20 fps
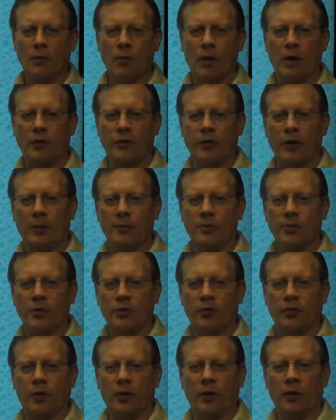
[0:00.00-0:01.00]
while
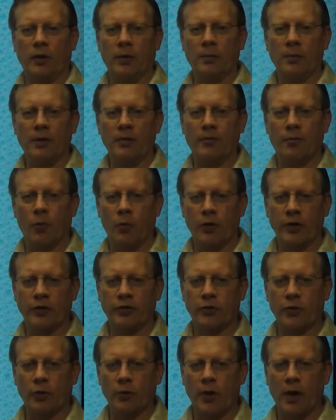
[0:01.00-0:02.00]
temperatures are in the mid
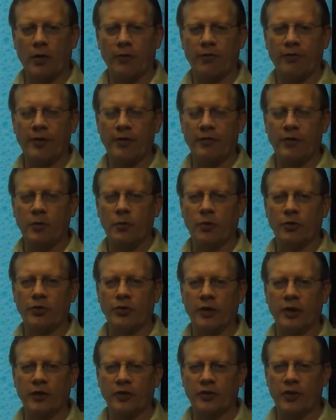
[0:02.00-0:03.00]
40s to around 50
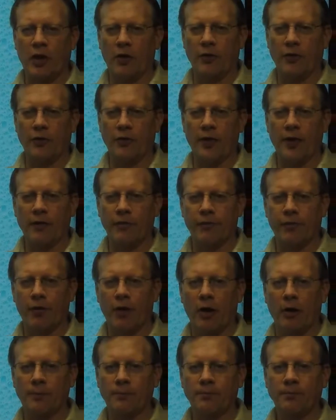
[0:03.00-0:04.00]
once you get south of that
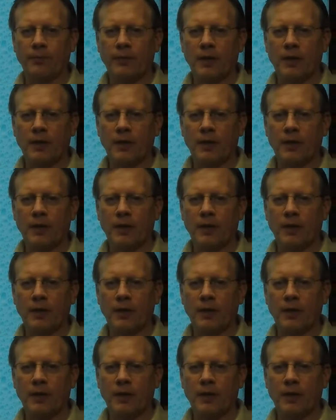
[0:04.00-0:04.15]
front.